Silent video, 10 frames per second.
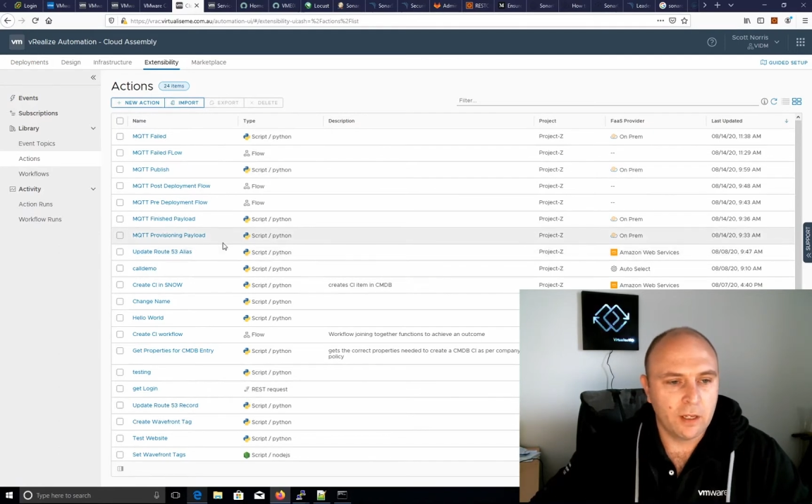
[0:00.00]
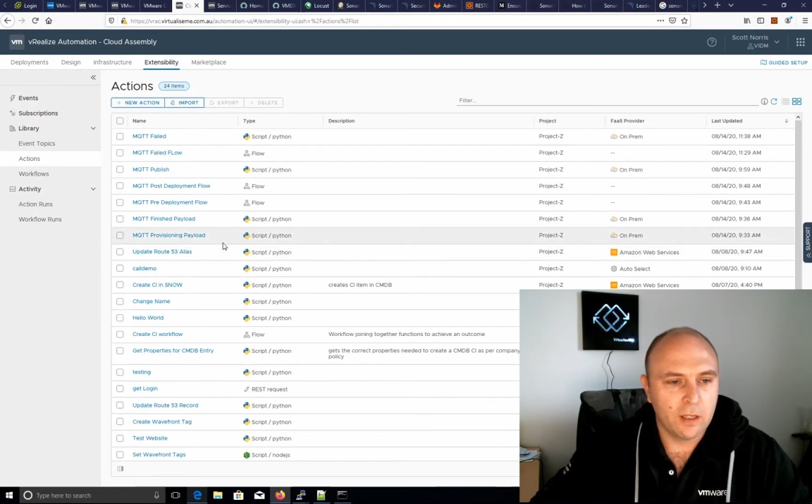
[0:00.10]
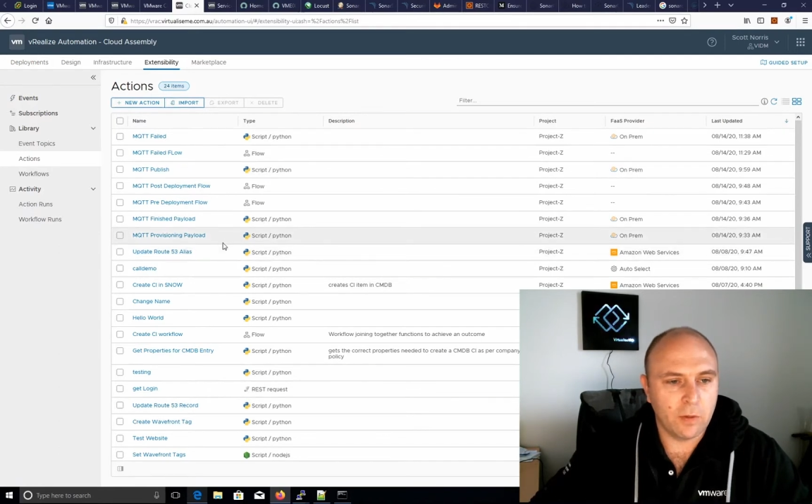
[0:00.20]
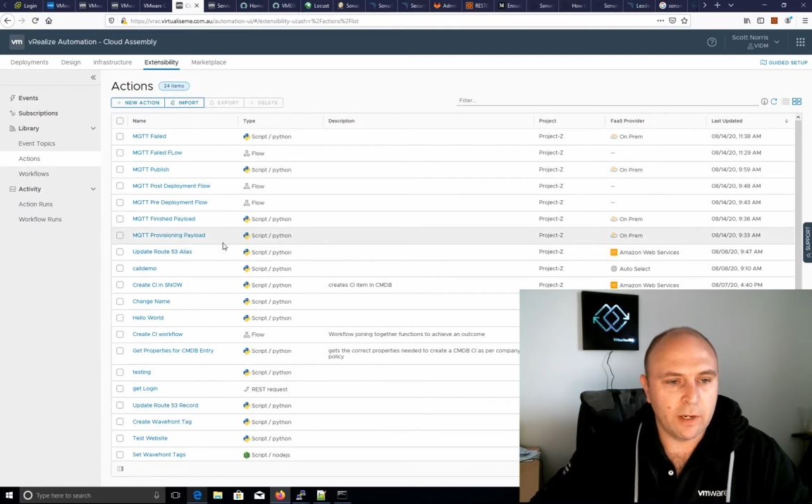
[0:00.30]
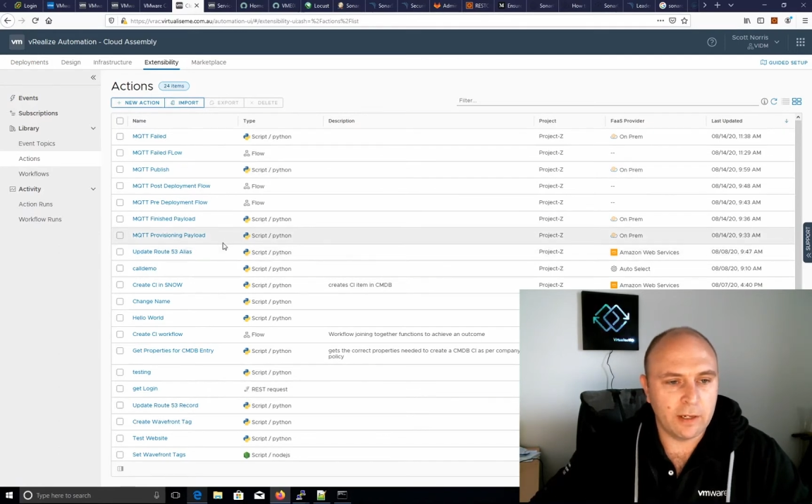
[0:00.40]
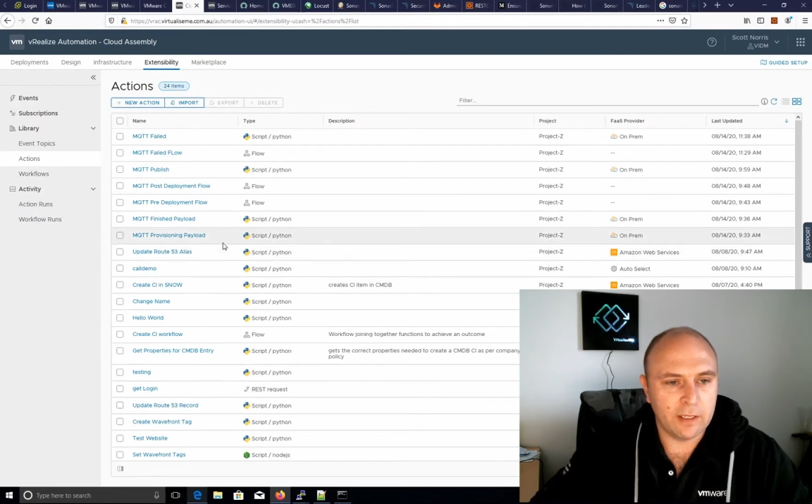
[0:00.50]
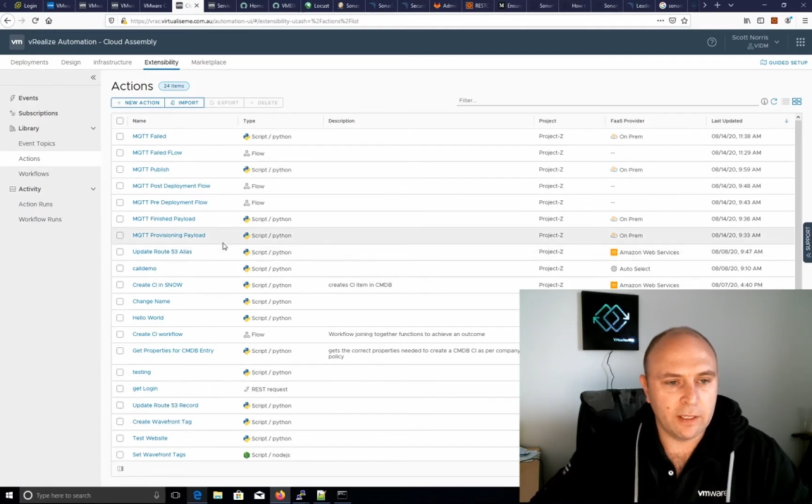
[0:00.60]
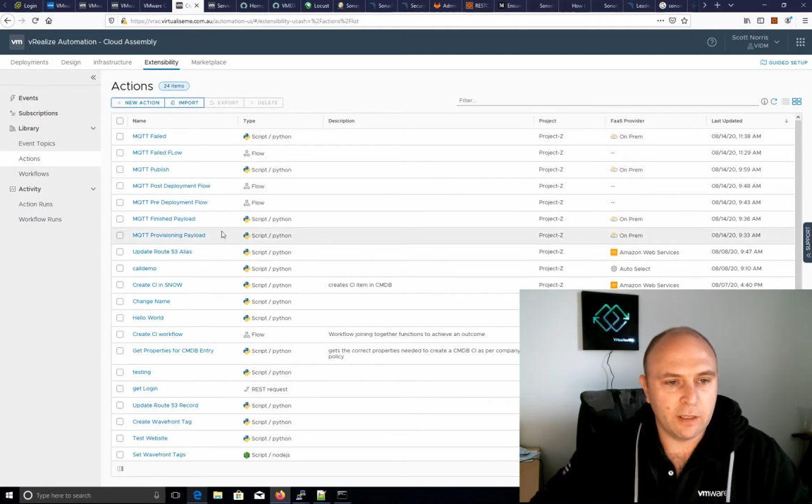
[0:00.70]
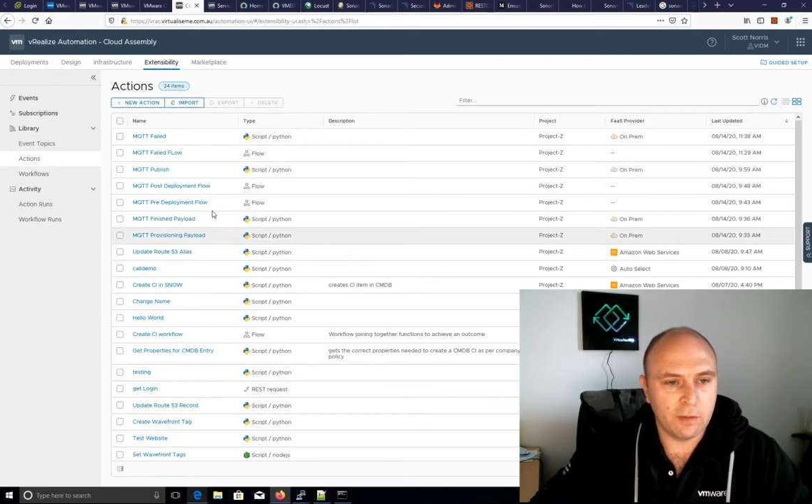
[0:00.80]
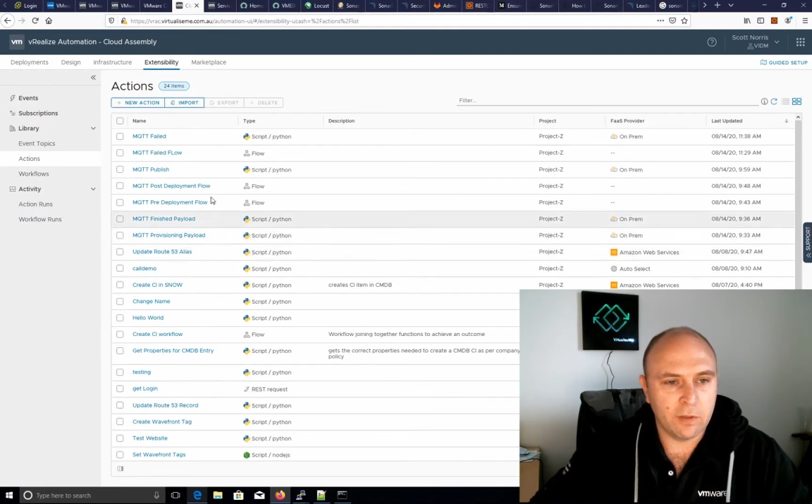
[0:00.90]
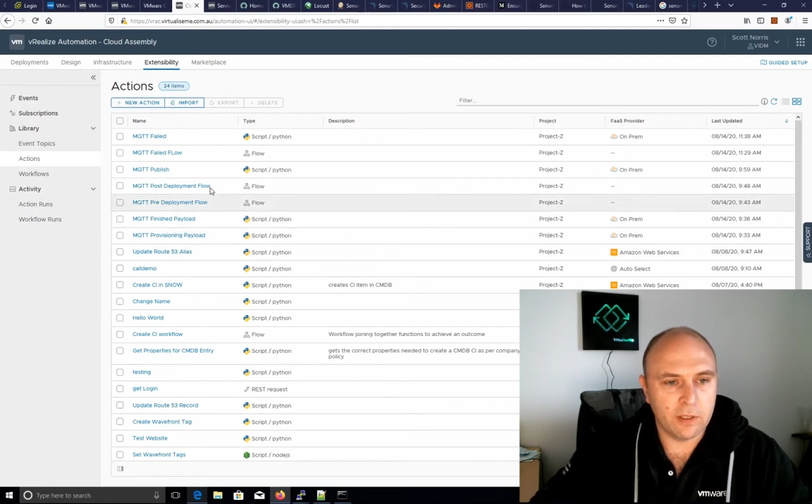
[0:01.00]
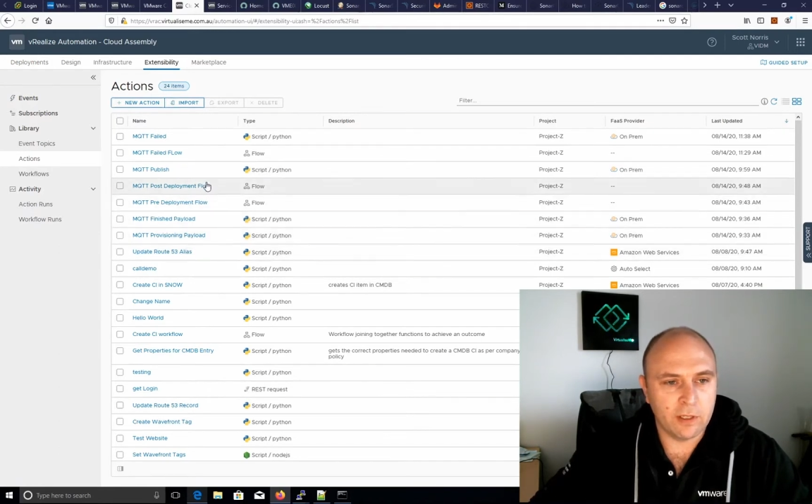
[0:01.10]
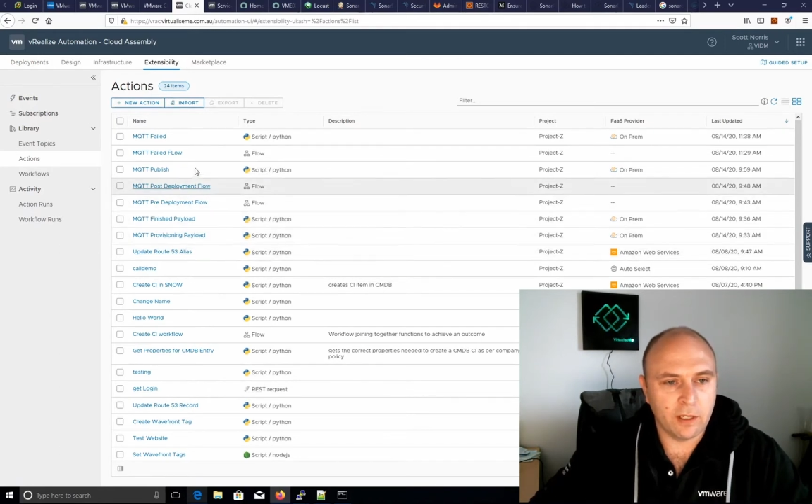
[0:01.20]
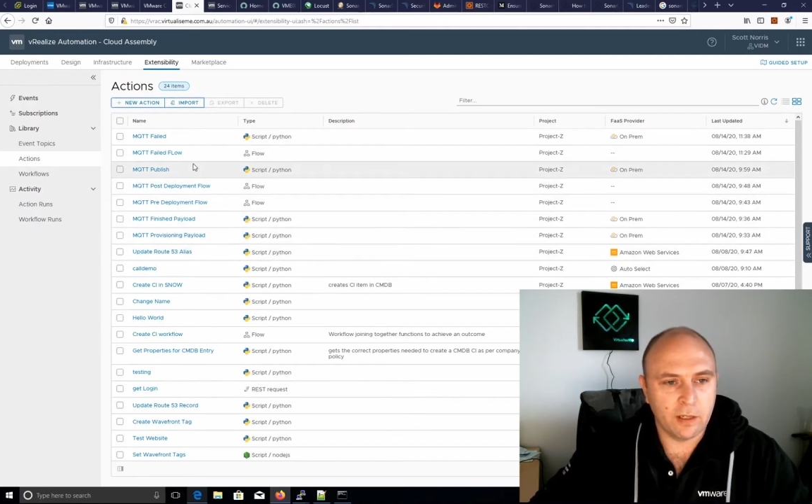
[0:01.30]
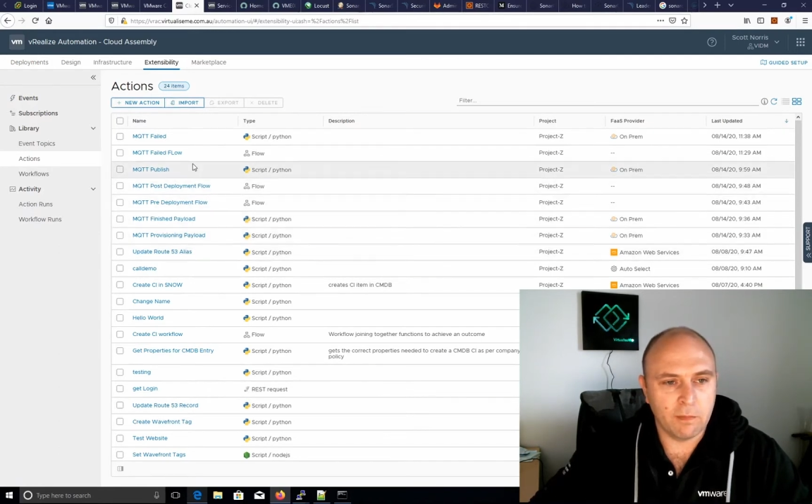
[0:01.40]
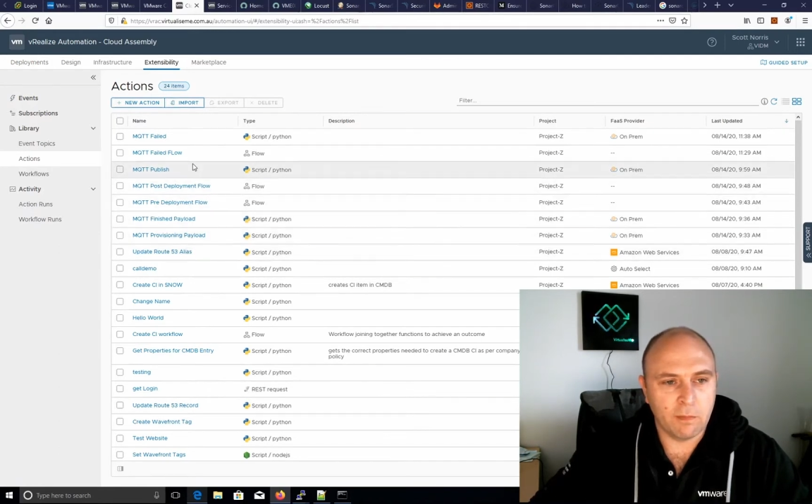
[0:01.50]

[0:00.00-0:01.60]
the way I did it was that